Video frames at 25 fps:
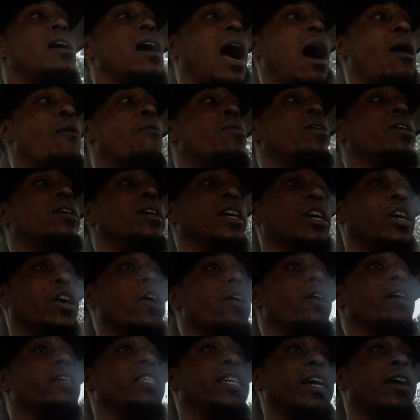I want to
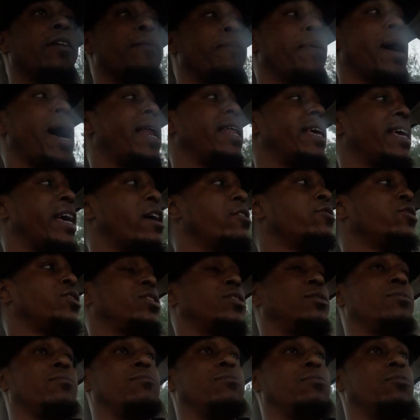encourage everybody else
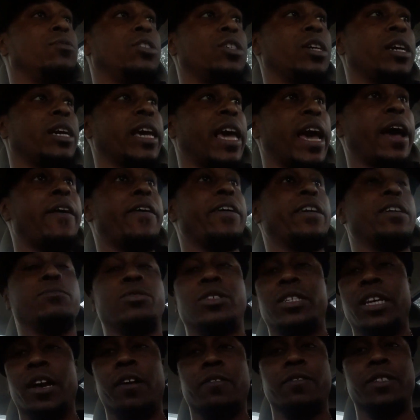to carry
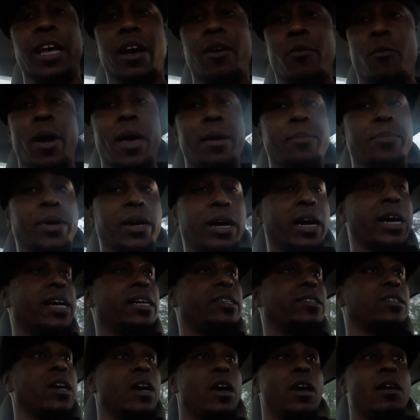themselves that way,
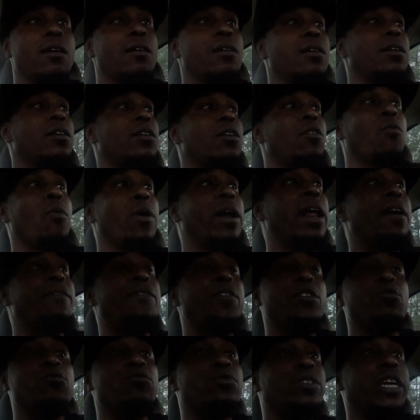because
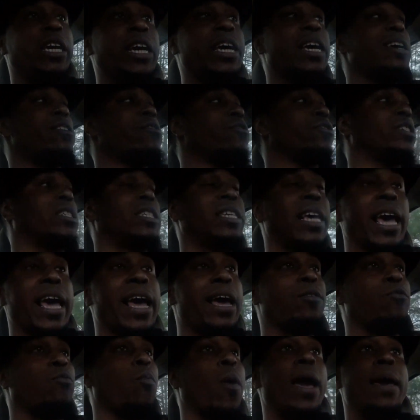whatever you did or
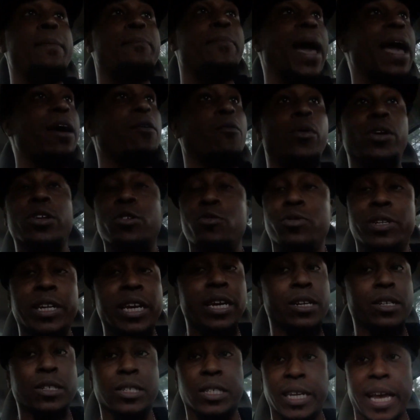said way back when you
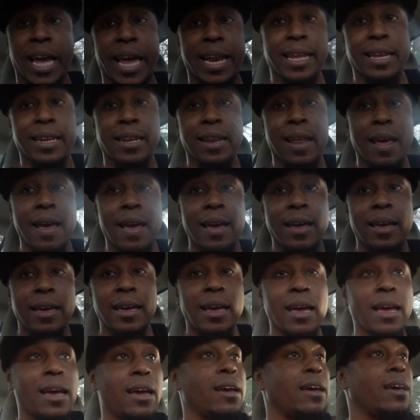did or said it,
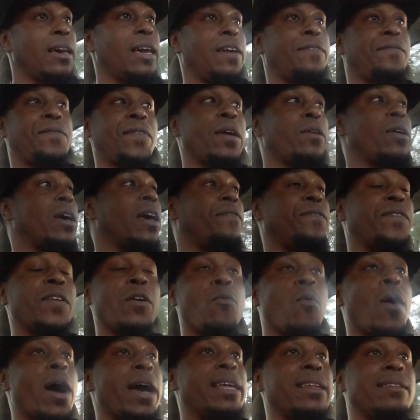if
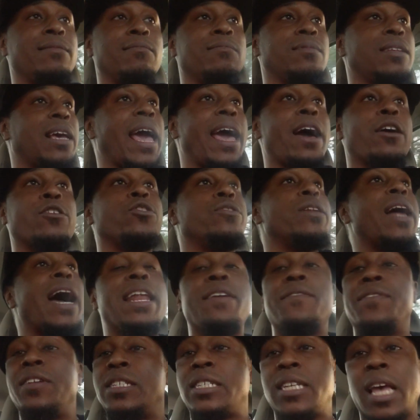it wasn't, hell, you're
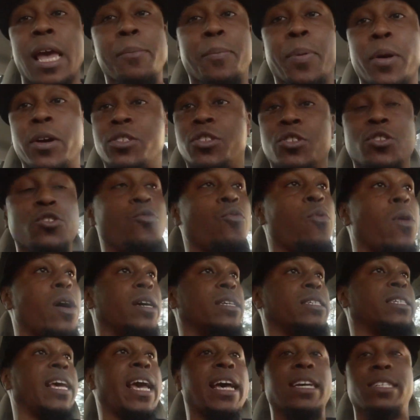not even the same person you
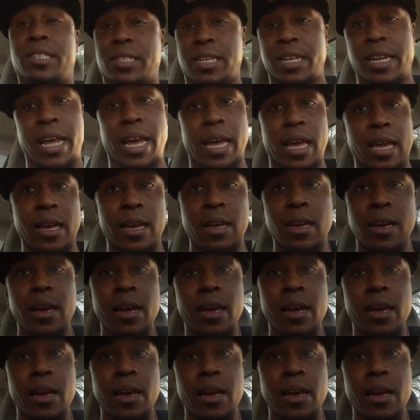was yesterday.